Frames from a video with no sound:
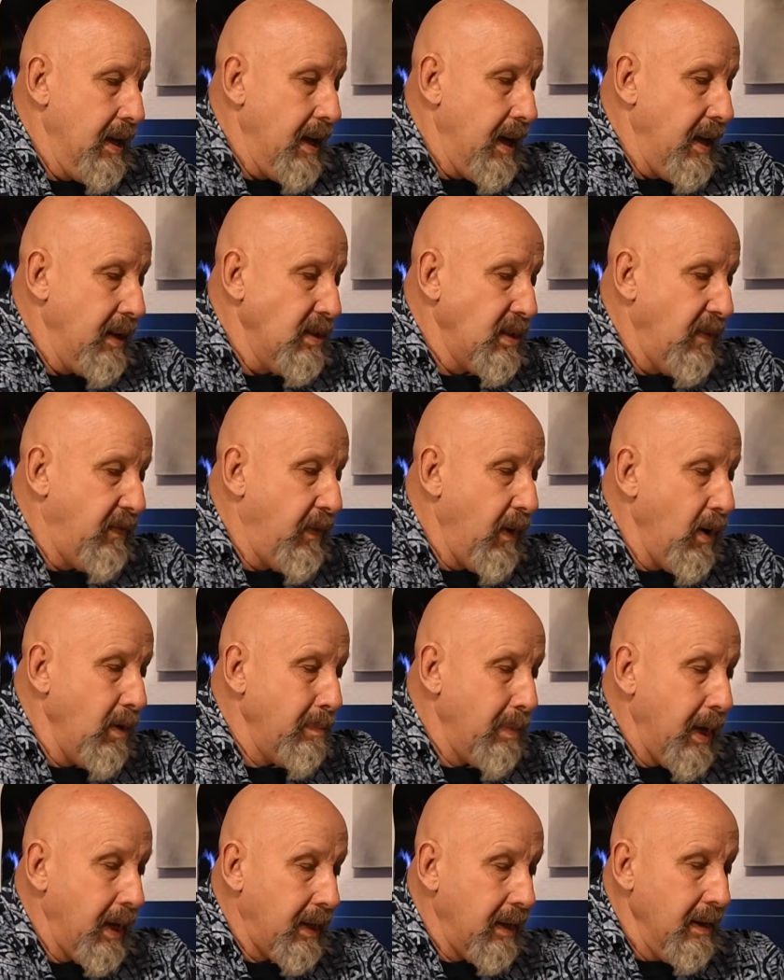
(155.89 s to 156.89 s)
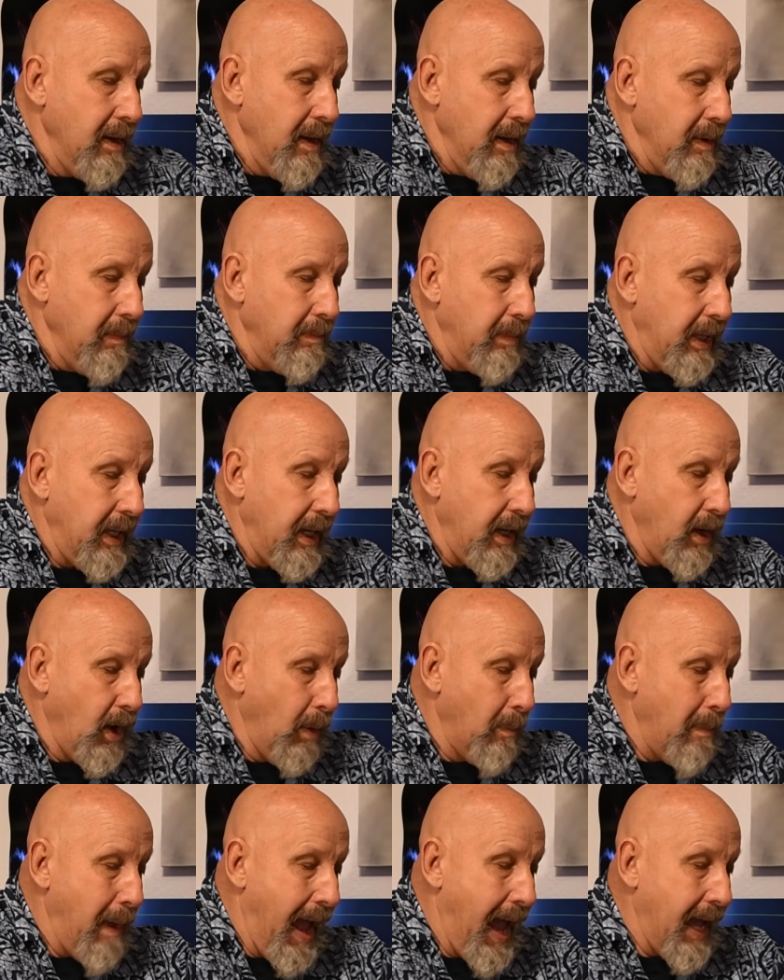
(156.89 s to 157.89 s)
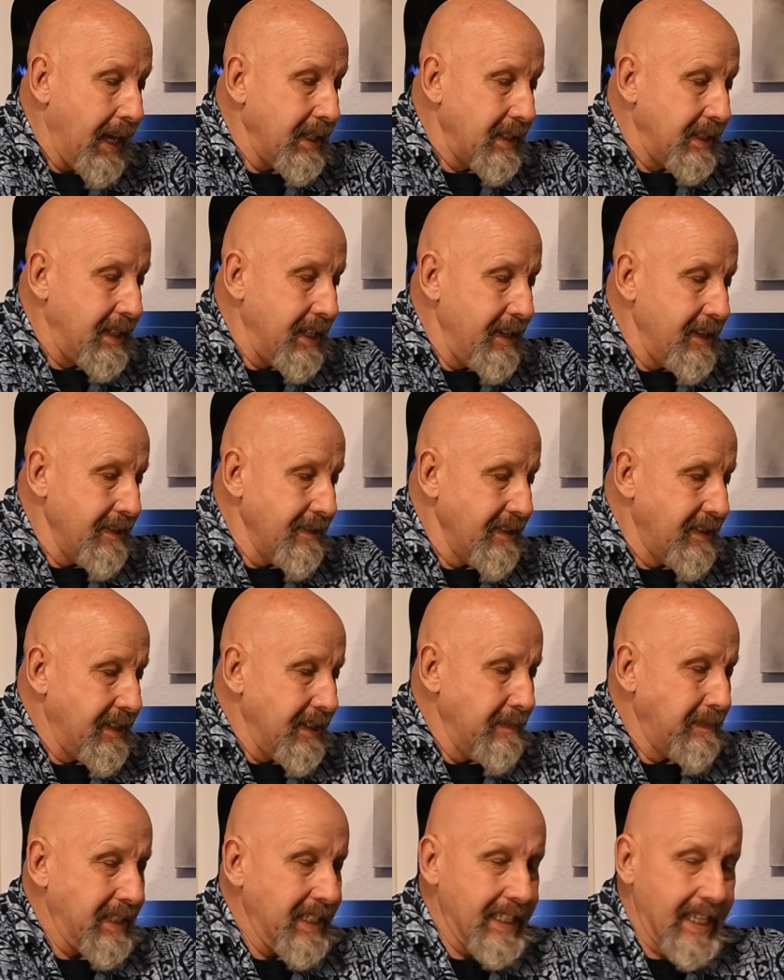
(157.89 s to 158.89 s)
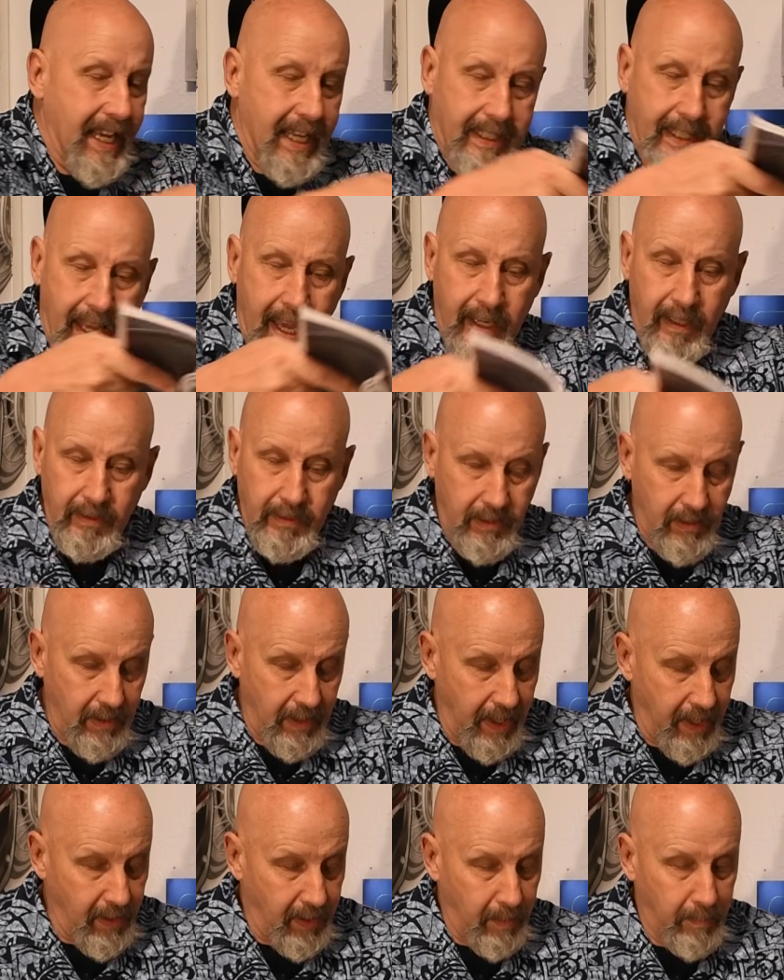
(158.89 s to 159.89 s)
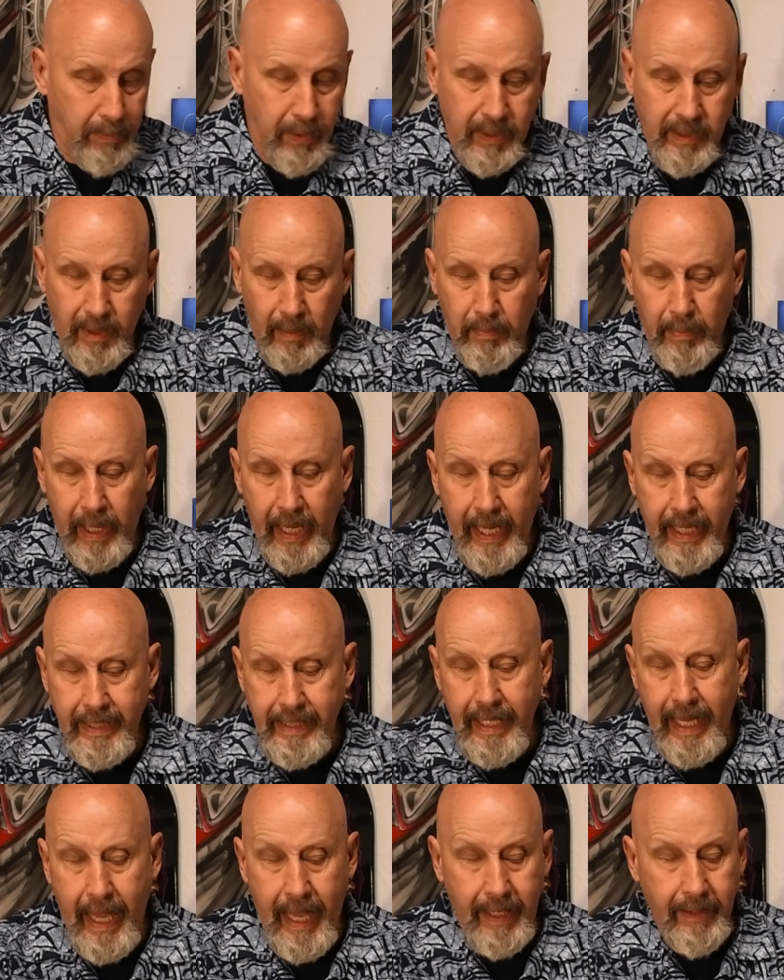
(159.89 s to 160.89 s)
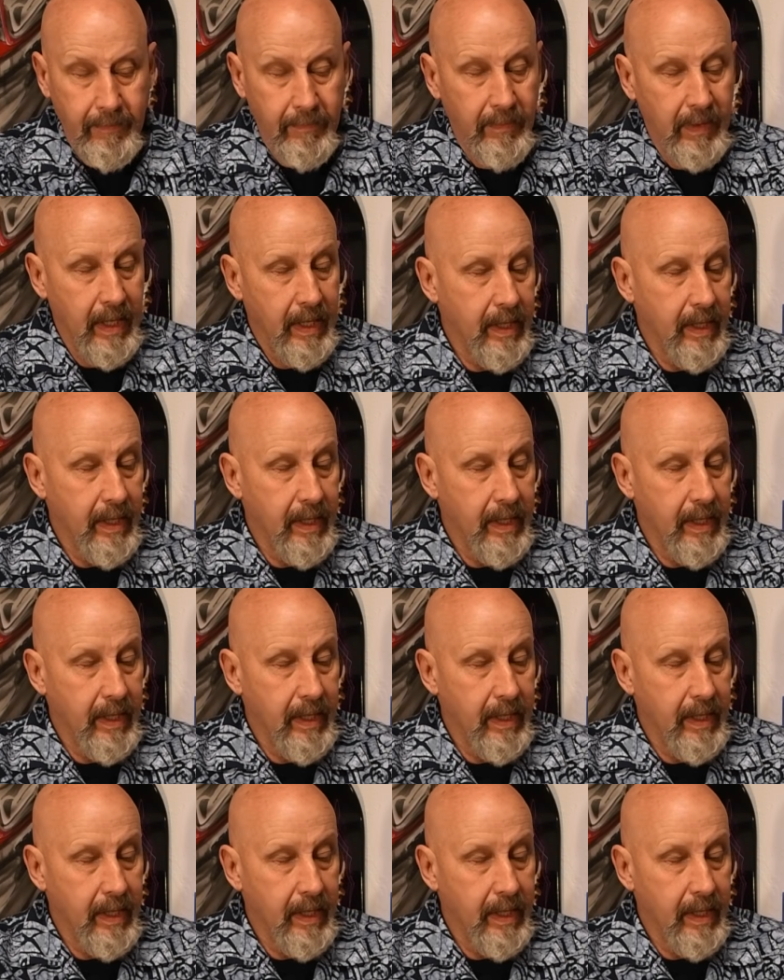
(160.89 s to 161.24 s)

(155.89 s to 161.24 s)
But any old magazine or something like that will do that you can put your paints on.